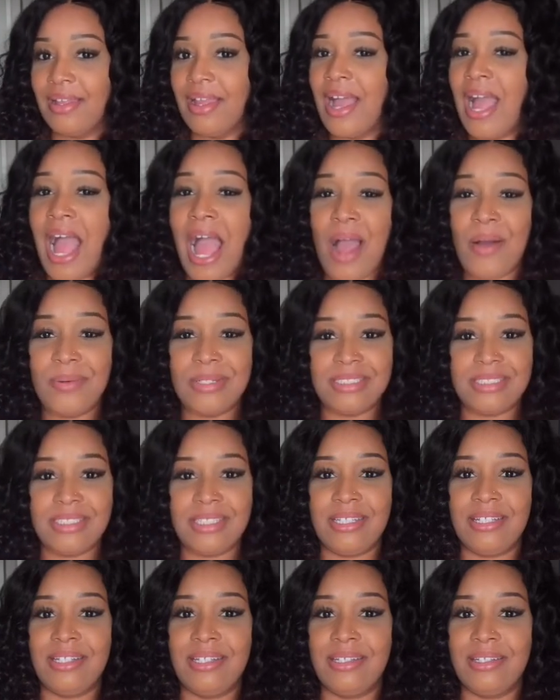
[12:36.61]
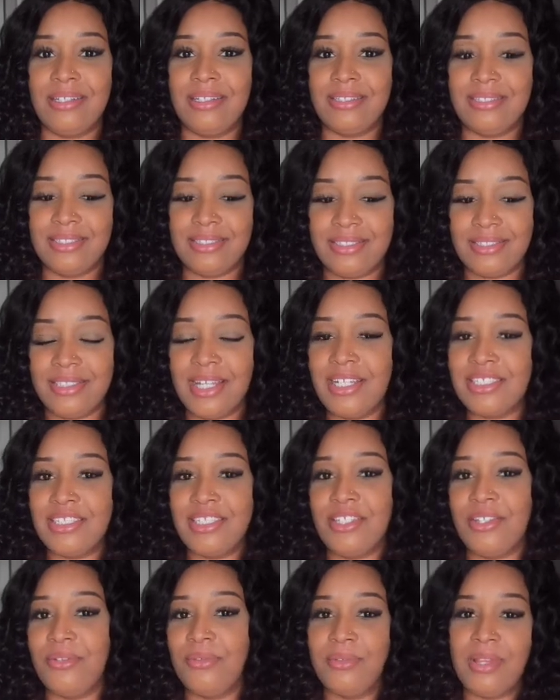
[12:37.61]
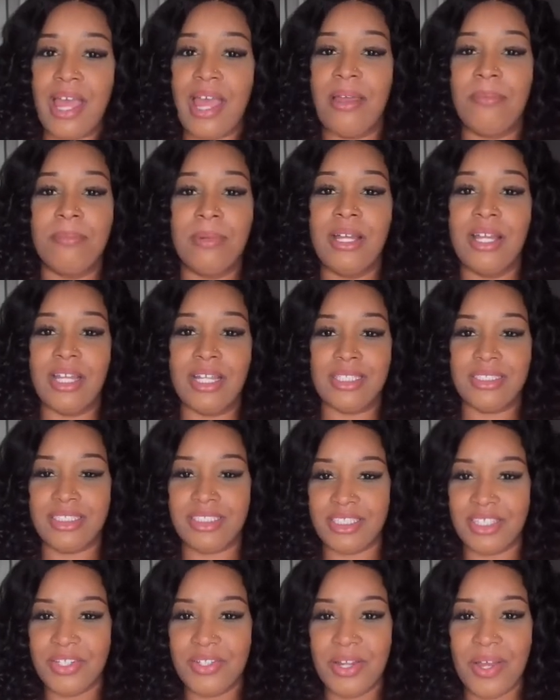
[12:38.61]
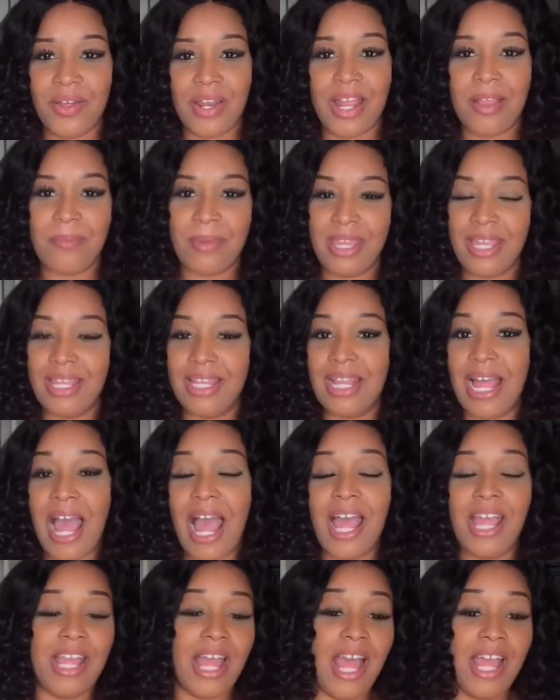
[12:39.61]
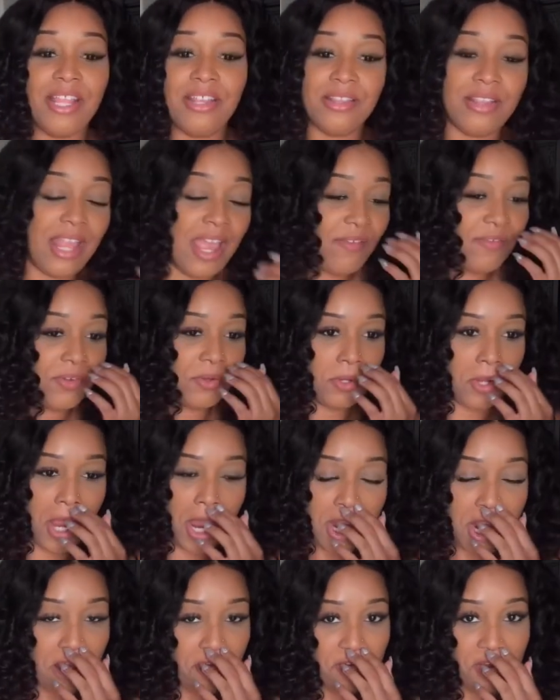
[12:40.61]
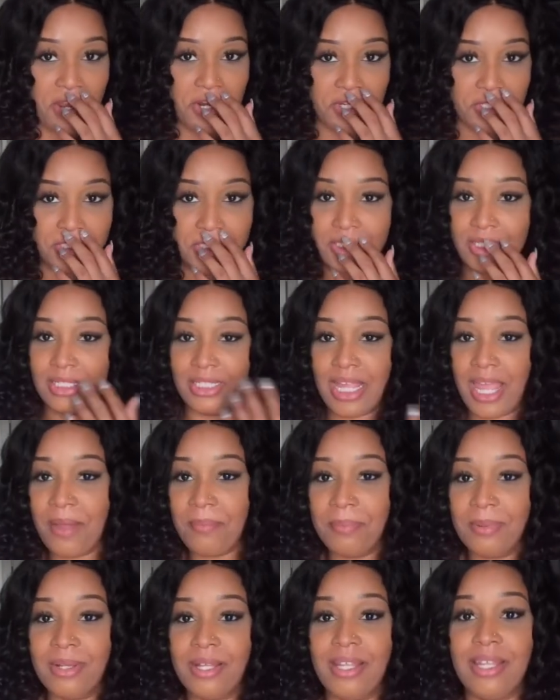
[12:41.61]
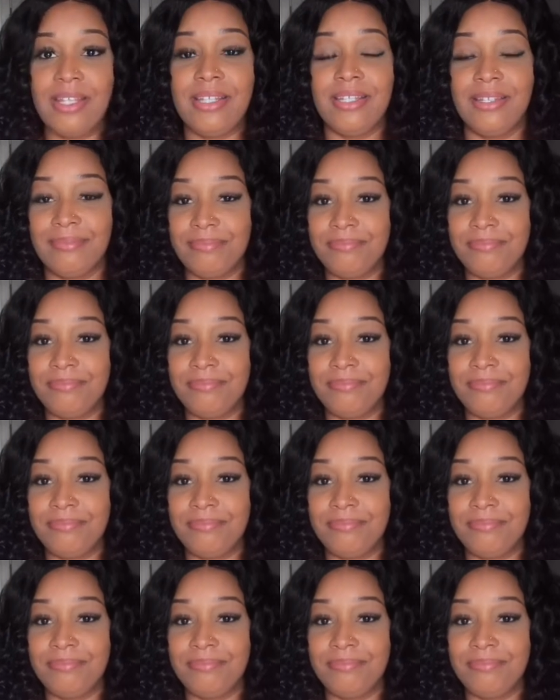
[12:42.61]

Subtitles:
how is it touching you that much? You know what I mean? I never understood that, but